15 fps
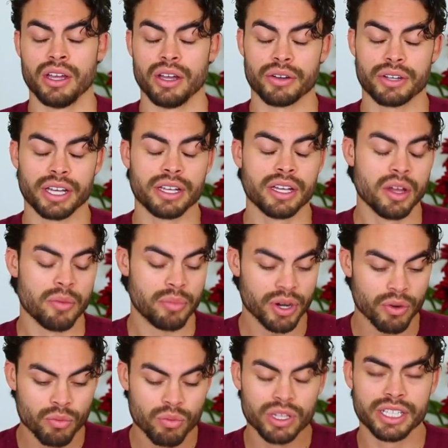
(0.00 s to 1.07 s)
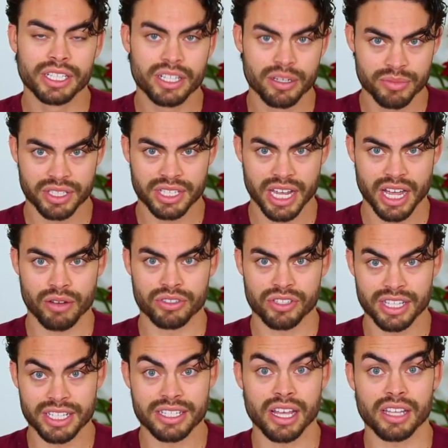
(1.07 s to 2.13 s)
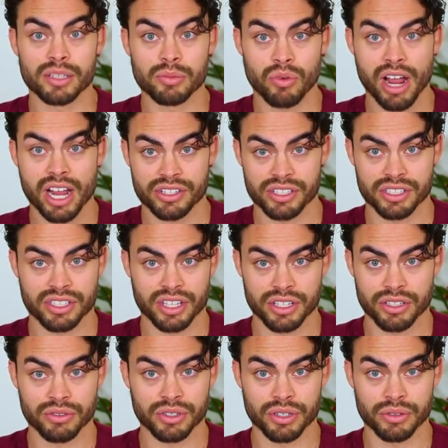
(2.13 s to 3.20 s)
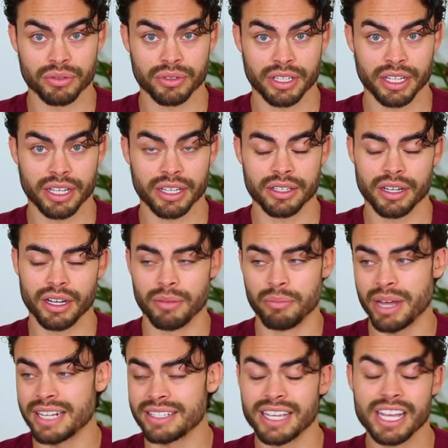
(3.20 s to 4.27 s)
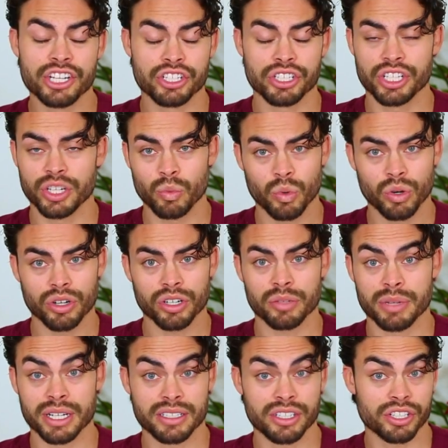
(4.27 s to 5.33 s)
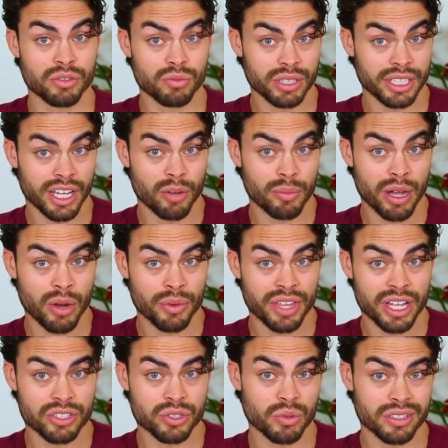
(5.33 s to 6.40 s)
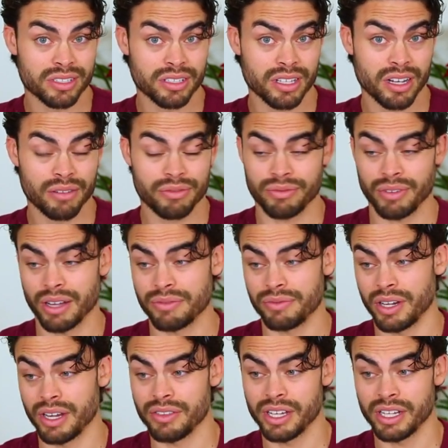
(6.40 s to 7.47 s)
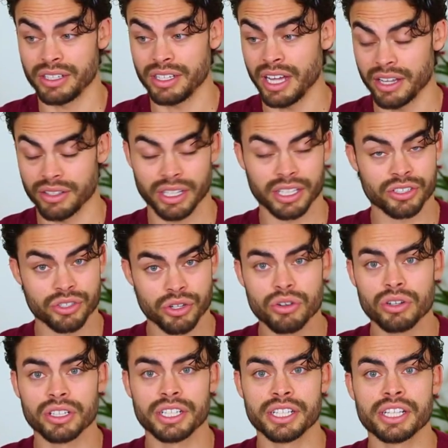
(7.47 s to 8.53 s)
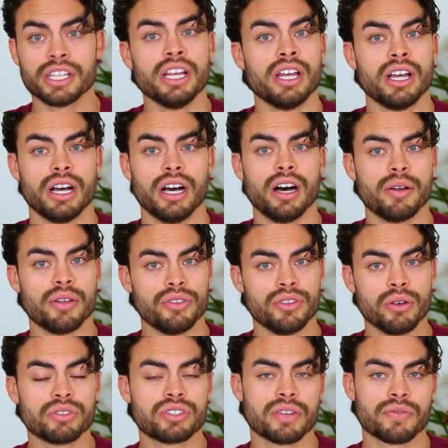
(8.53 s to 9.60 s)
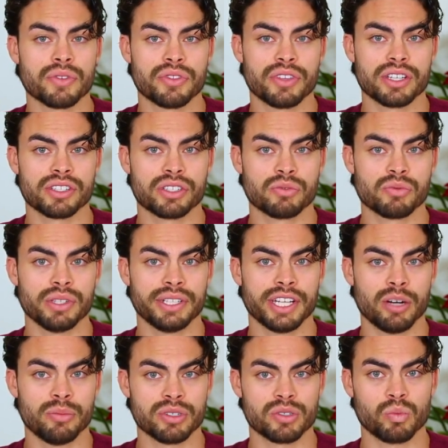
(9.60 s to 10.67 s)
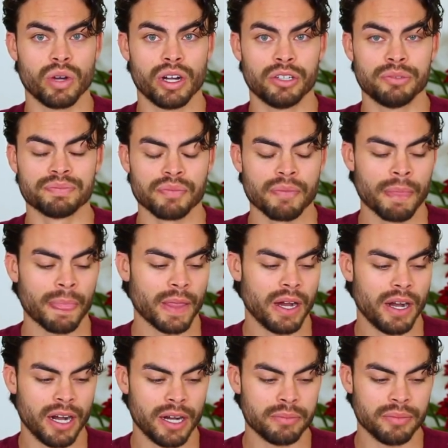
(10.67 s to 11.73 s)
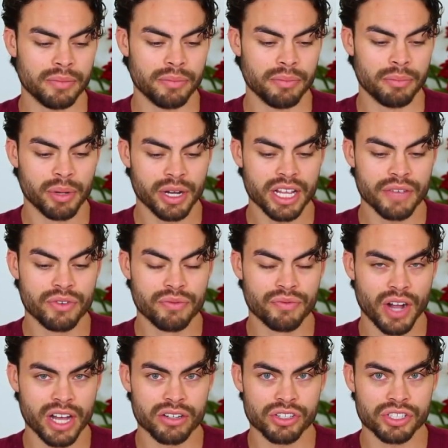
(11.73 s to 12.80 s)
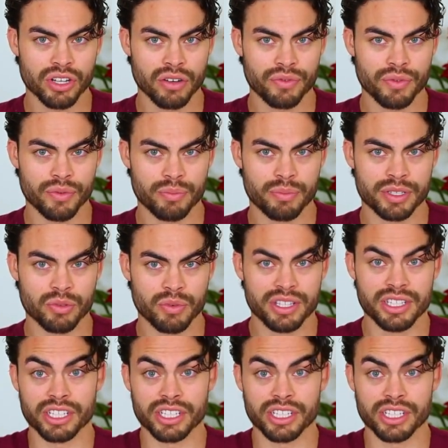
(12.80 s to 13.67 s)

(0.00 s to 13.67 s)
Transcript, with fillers: Okay, but it really comes down to the daily practices that you do. Okay. Uh, meditation can work. Meditation can really help out with that sort of stuff. I find that, yeah, like journaling uh, and those different things can really help as well. Um, but if you find yourself between